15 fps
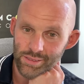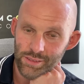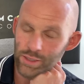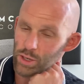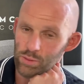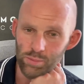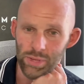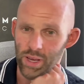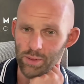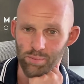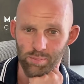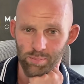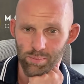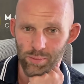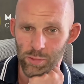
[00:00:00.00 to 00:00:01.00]
don't
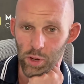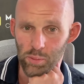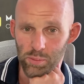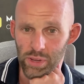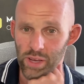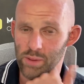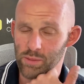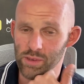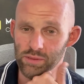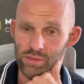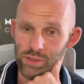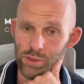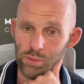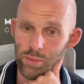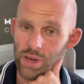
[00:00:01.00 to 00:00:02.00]
blame
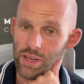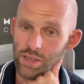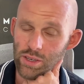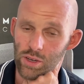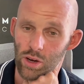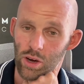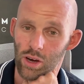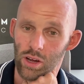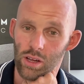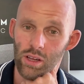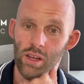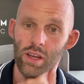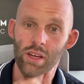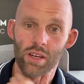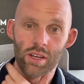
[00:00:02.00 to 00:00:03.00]
if you made a call,